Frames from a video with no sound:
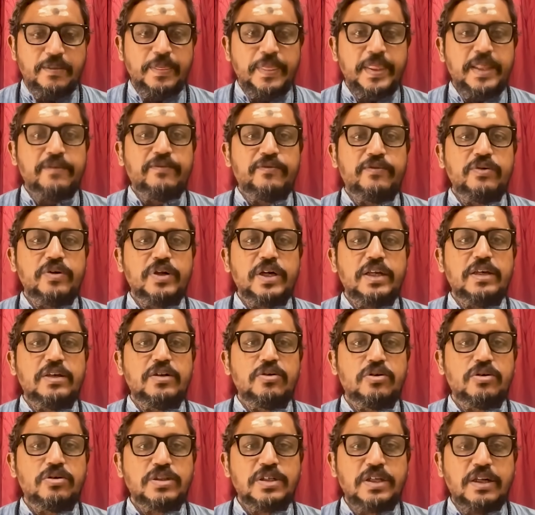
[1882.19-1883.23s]
If you can
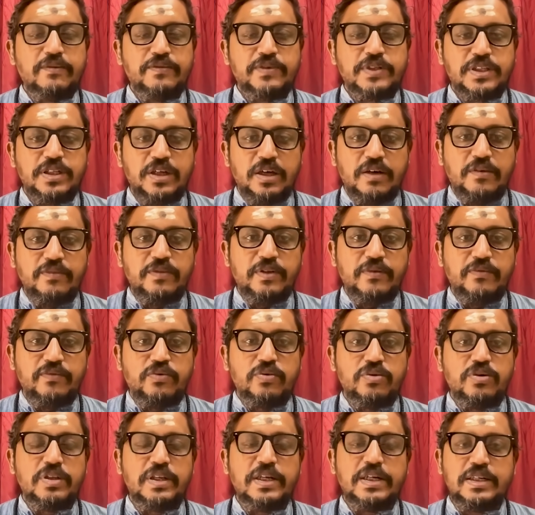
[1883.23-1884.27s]
yourself serve the
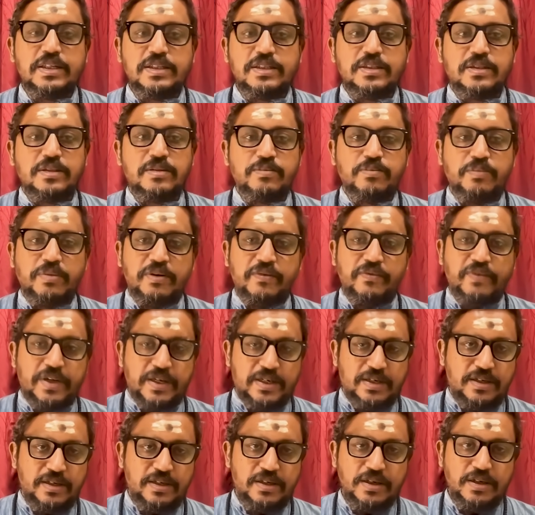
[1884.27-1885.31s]
food, that is
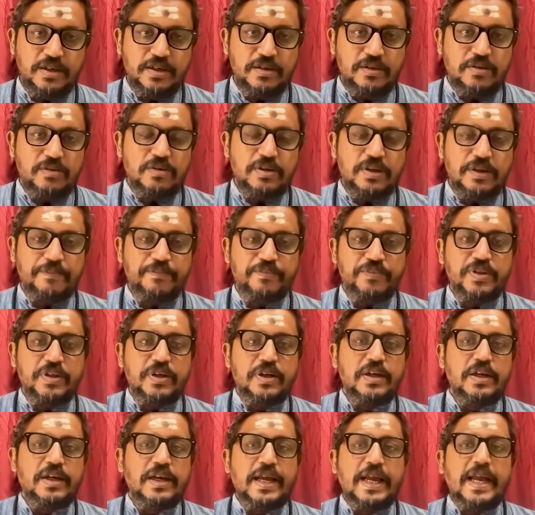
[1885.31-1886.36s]
perfect, okay,
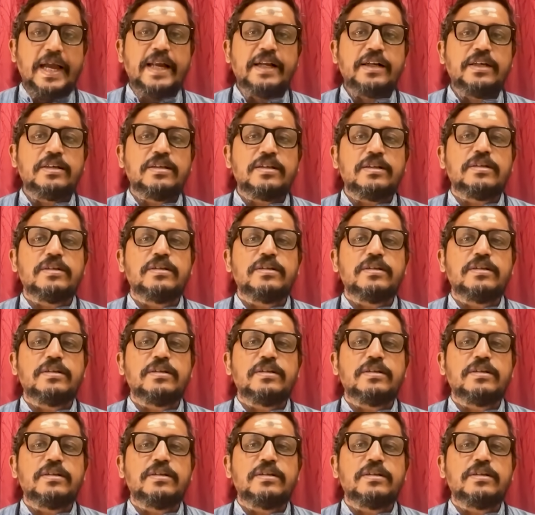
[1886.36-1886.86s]
and